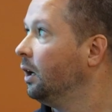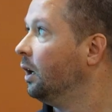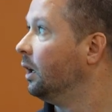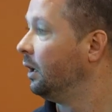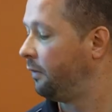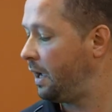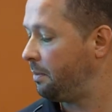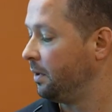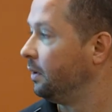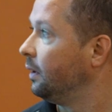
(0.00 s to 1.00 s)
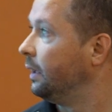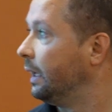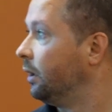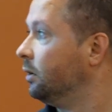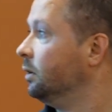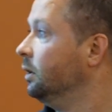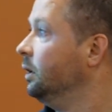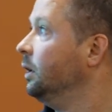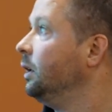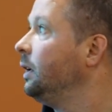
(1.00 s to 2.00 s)
uh, have happened. Now,
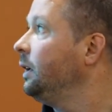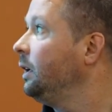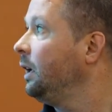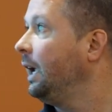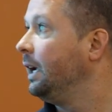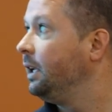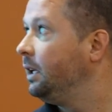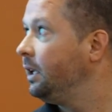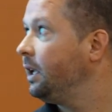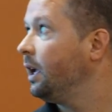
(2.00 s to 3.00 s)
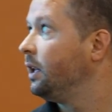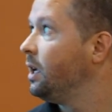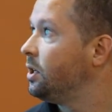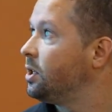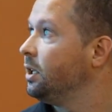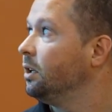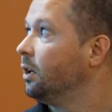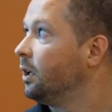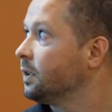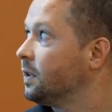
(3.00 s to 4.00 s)
ADD, ADHD,
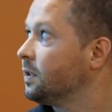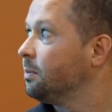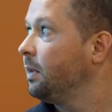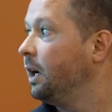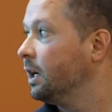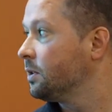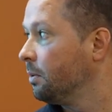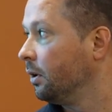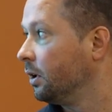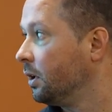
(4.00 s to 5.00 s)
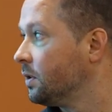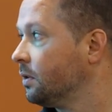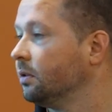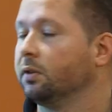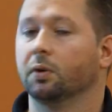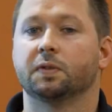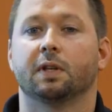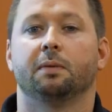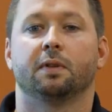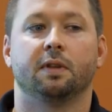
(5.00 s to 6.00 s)
autism, Asperger's, those
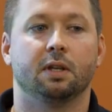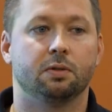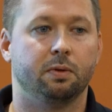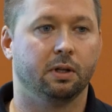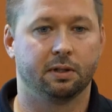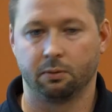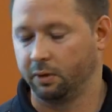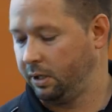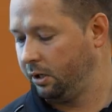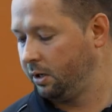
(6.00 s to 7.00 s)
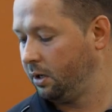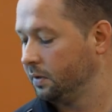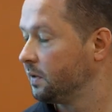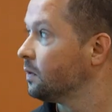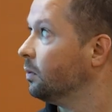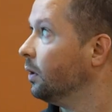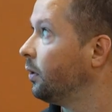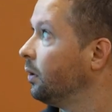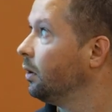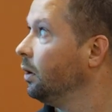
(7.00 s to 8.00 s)
types of things we like to run hair analysis
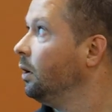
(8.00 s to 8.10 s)
with.